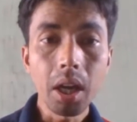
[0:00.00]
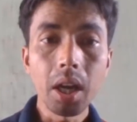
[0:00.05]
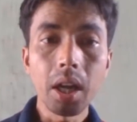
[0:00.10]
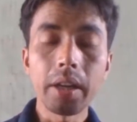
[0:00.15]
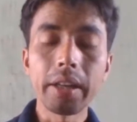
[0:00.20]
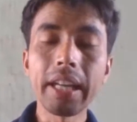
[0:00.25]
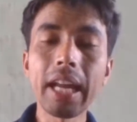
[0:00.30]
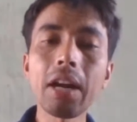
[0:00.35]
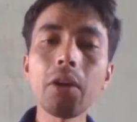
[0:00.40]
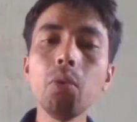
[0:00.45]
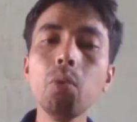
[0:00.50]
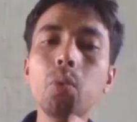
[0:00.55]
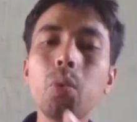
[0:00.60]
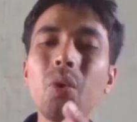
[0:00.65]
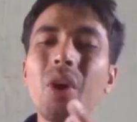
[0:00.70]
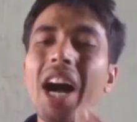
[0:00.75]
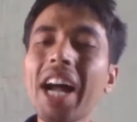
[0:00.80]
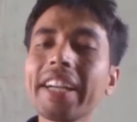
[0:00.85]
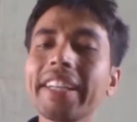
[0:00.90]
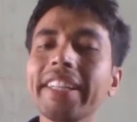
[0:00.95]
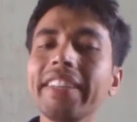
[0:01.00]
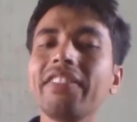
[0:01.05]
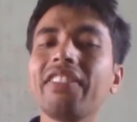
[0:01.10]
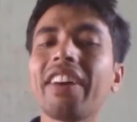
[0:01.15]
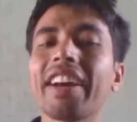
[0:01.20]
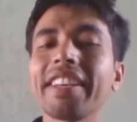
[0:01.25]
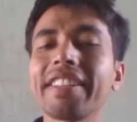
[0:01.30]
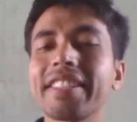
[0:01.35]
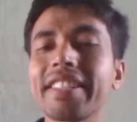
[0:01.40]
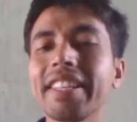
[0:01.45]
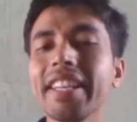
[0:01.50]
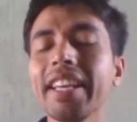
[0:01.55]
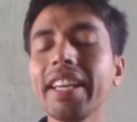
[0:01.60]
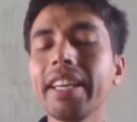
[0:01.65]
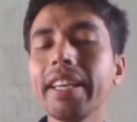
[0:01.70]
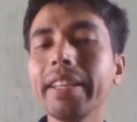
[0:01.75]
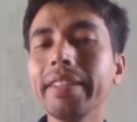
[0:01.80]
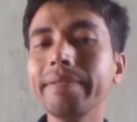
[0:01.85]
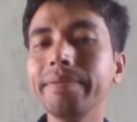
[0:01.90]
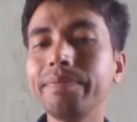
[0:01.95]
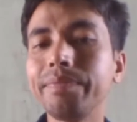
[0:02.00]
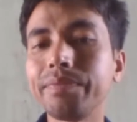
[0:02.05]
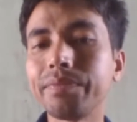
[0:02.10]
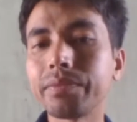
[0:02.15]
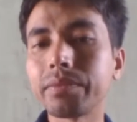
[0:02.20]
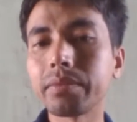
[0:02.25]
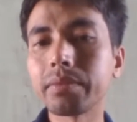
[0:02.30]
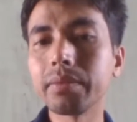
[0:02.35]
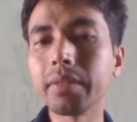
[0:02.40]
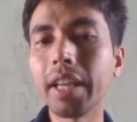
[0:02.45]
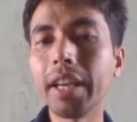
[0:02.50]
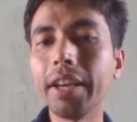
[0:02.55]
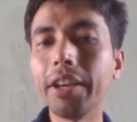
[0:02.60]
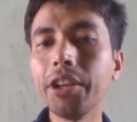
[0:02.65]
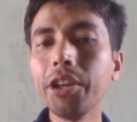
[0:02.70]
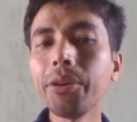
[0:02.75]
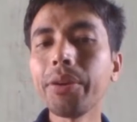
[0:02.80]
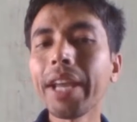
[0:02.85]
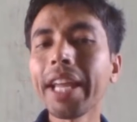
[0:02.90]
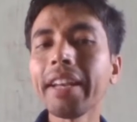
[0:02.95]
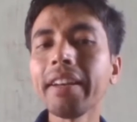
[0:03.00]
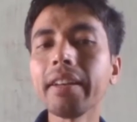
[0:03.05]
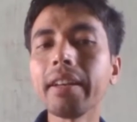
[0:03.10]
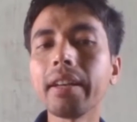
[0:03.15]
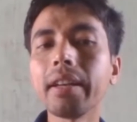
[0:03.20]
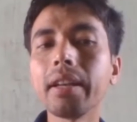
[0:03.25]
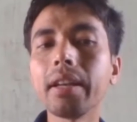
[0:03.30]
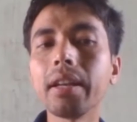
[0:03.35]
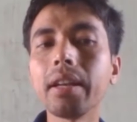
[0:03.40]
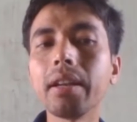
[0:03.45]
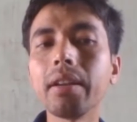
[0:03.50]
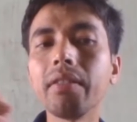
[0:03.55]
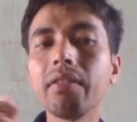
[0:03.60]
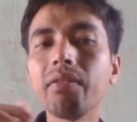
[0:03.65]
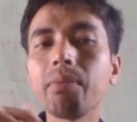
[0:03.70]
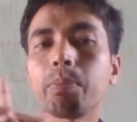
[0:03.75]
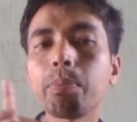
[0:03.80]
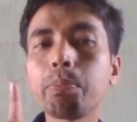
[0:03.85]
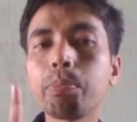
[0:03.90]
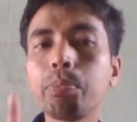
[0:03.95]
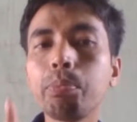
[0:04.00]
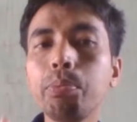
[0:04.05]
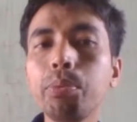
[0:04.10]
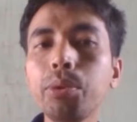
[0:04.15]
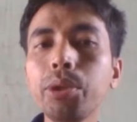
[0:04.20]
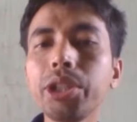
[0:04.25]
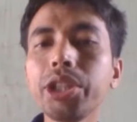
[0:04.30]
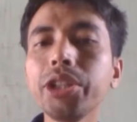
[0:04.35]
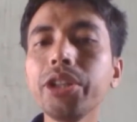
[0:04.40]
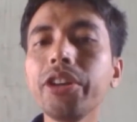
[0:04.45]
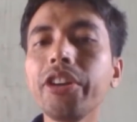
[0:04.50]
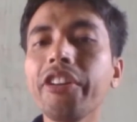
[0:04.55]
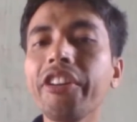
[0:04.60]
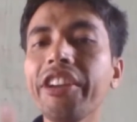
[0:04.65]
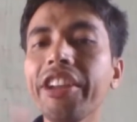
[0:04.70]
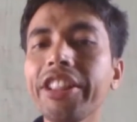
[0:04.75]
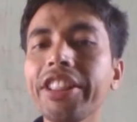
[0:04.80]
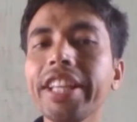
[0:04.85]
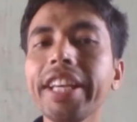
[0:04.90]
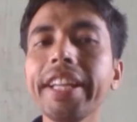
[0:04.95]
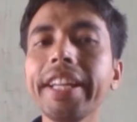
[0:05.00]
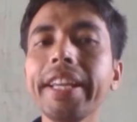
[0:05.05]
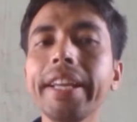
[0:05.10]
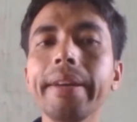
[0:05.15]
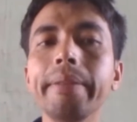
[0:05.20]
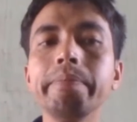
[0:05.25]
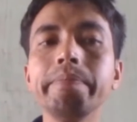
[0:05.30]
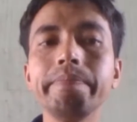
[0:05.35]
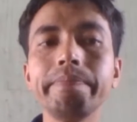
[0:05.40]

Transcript: Now, what if I say you can put your Ethereum,